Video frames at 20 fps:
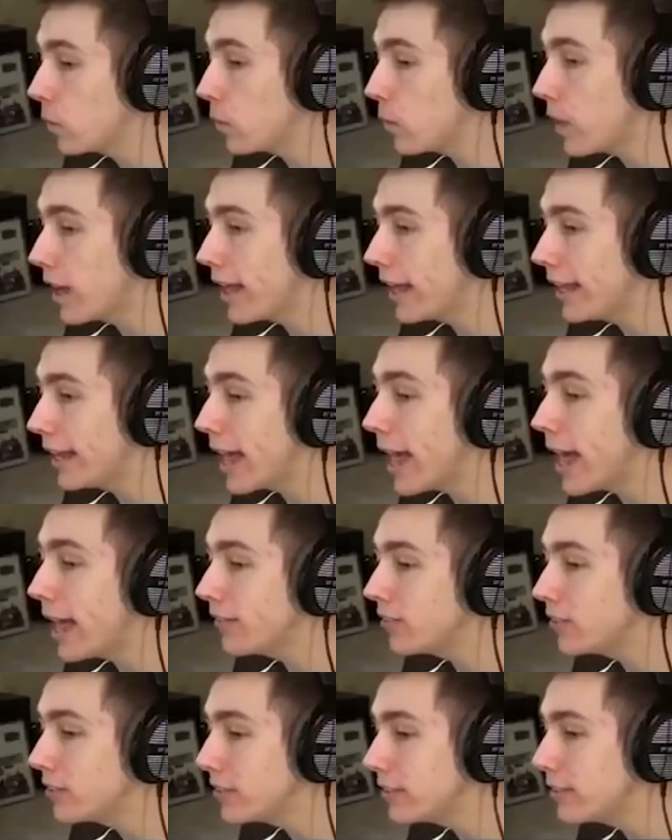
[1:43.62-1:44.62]
White
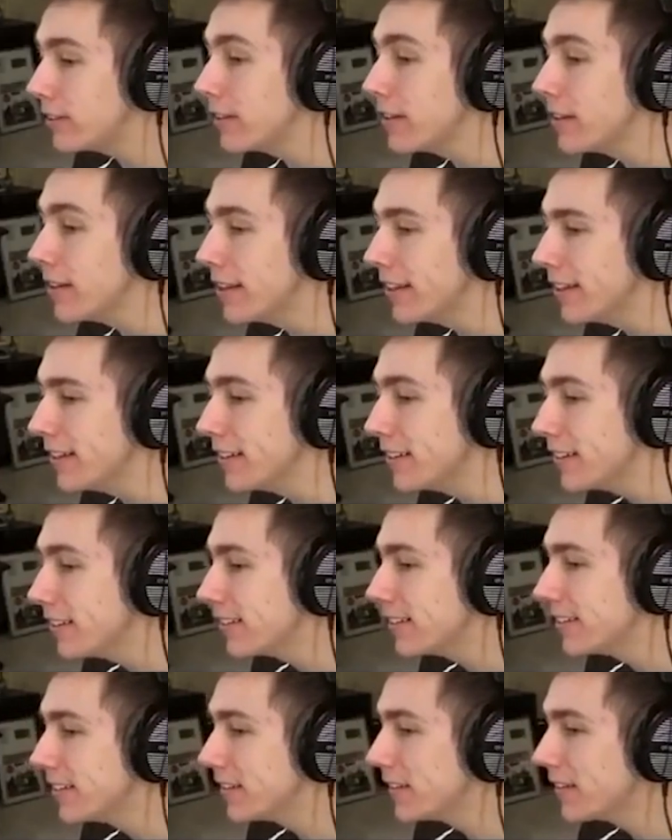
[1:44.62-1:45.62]
Iverson.
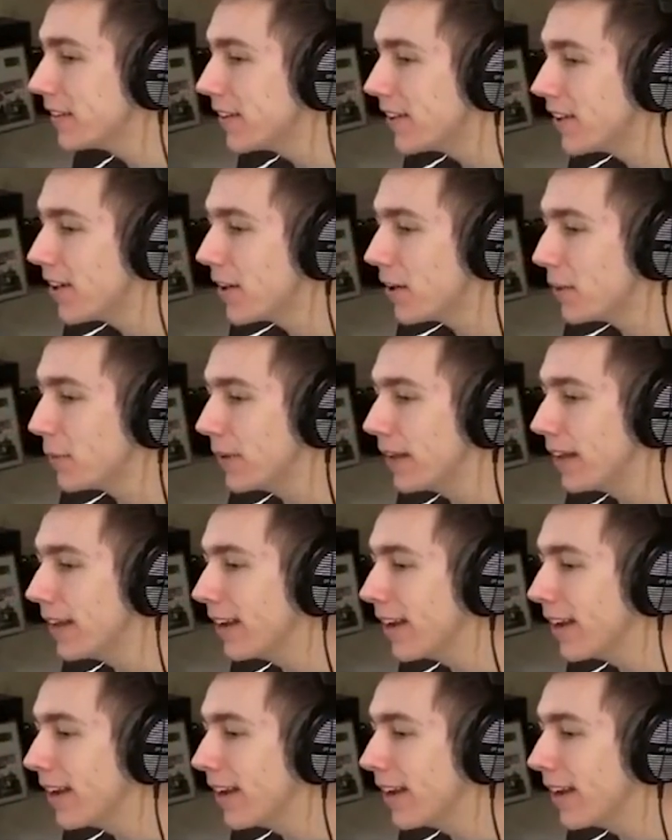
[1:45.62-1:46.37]
When, when I